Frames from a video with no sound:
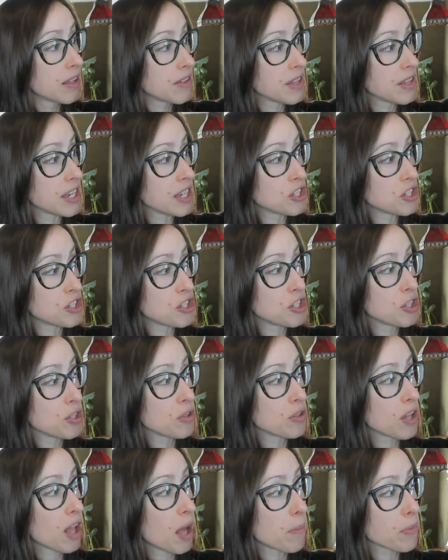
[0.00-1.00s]
These
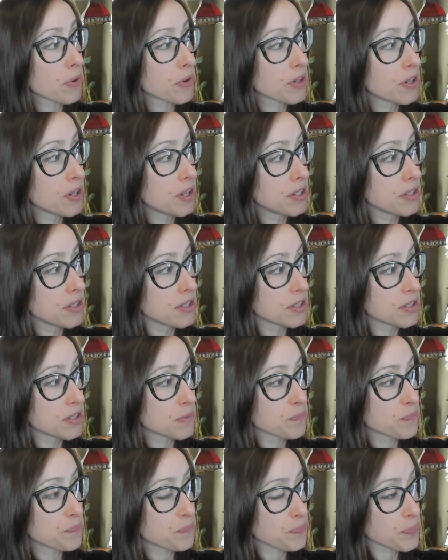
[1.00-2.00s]
two lumbricals,
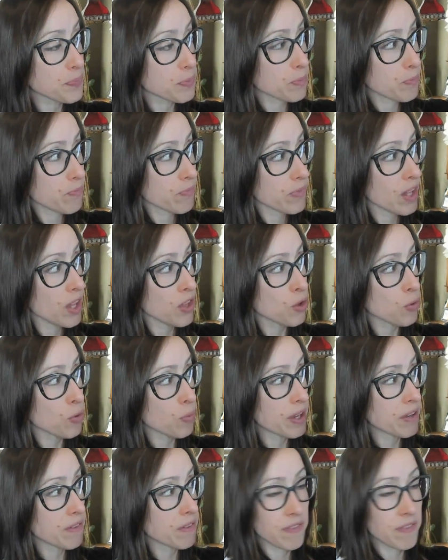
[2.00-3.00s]
the
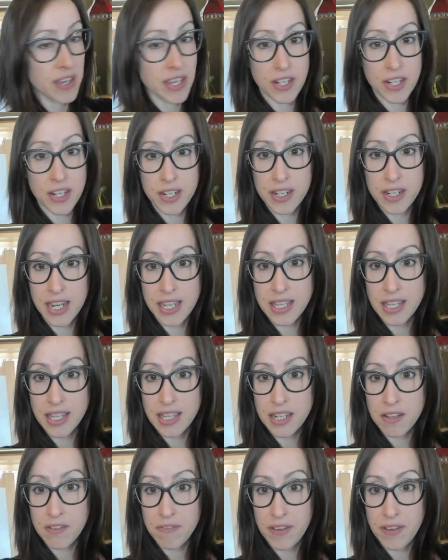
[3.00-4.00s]
ring finger and the
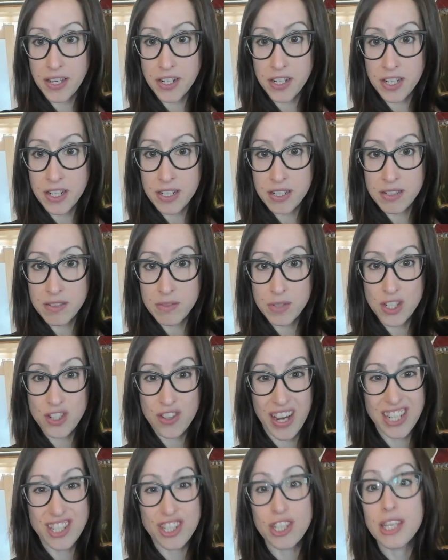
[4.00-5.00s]
little finger, which
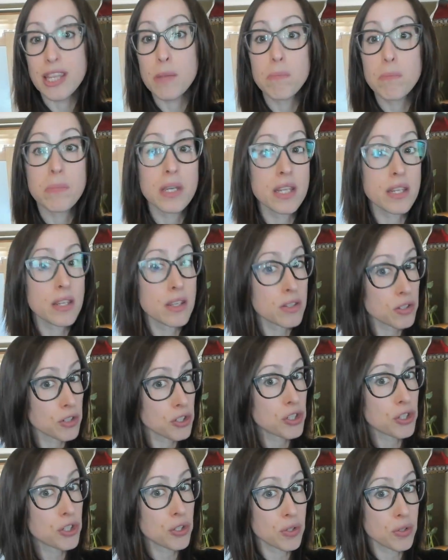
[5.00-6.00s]
are actually the medial
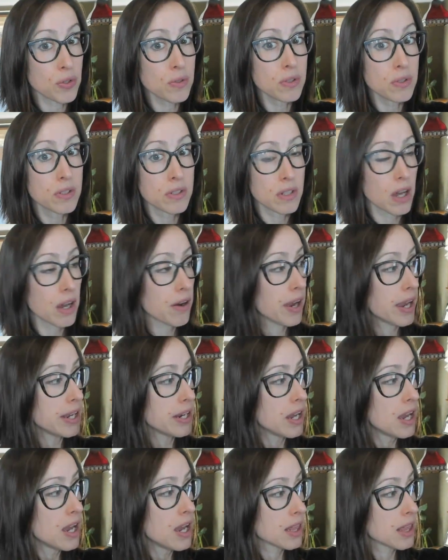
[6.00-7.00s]
two, all right?
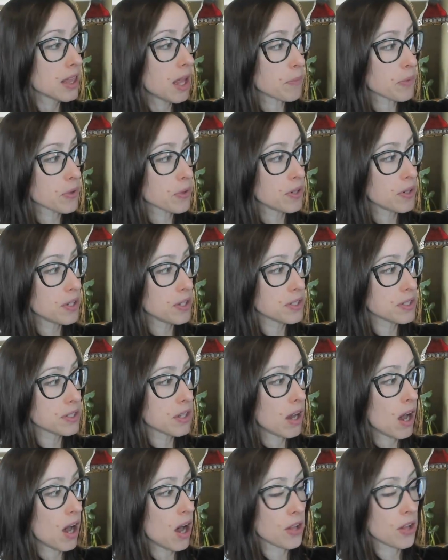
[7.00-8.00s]
Lumbricals,
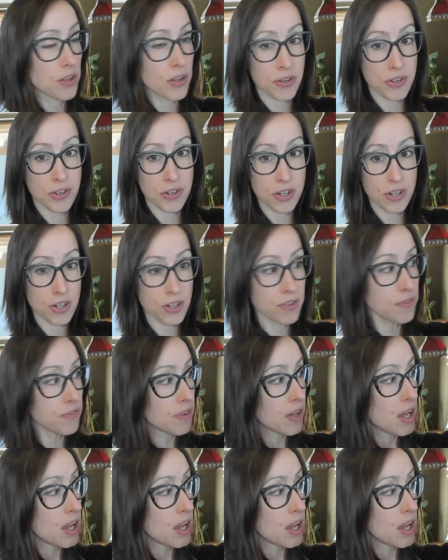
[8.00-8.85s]
ulnar nerve,